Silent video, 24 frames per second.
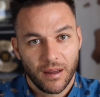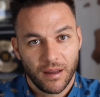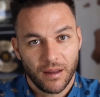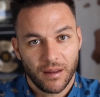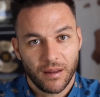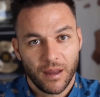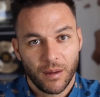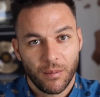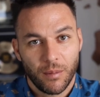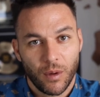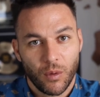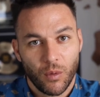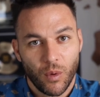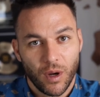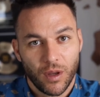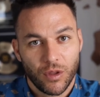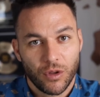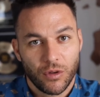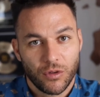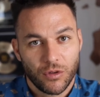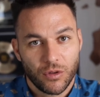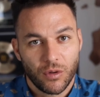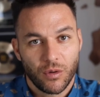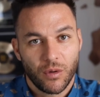Let me walk
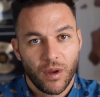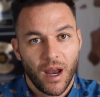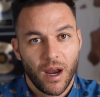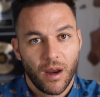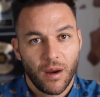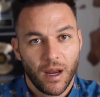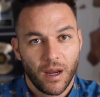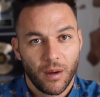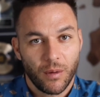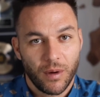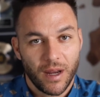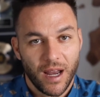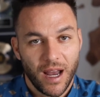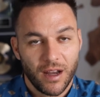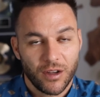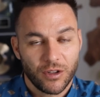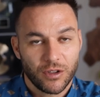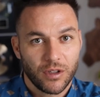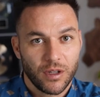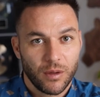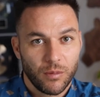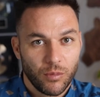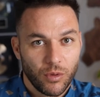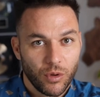you through how I would
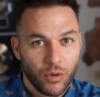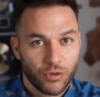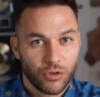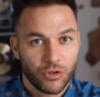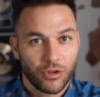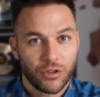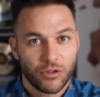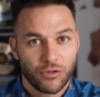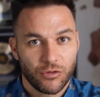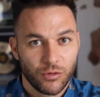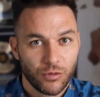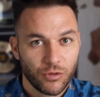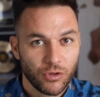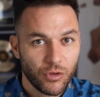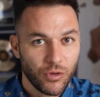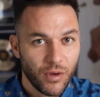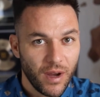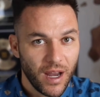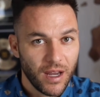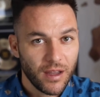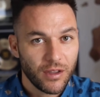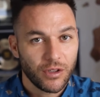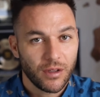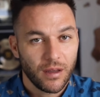actually approach this from
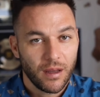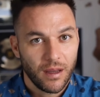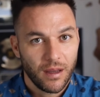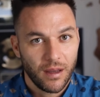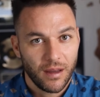scratch.